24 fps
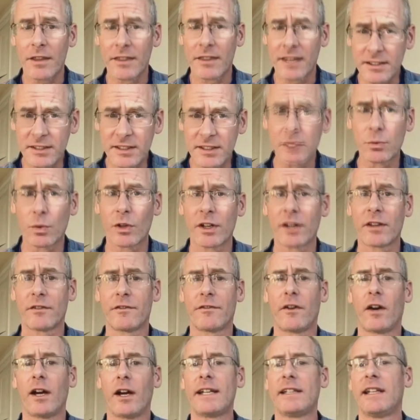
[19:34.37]
This is one of the
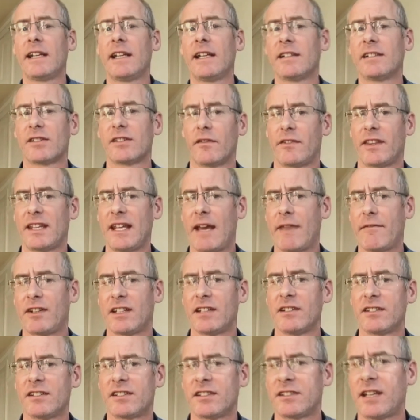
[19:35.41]
findings of the
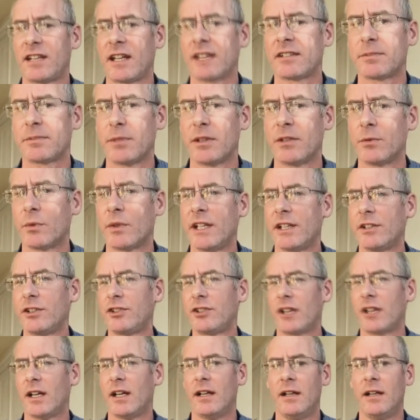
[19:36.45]
evidence assessment
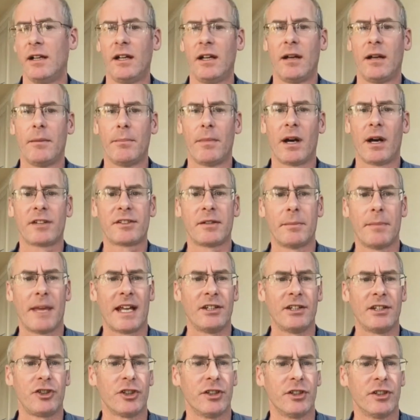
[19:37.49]
which Marta
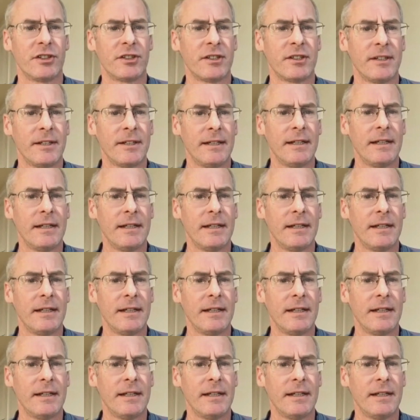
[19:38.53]
mentioned,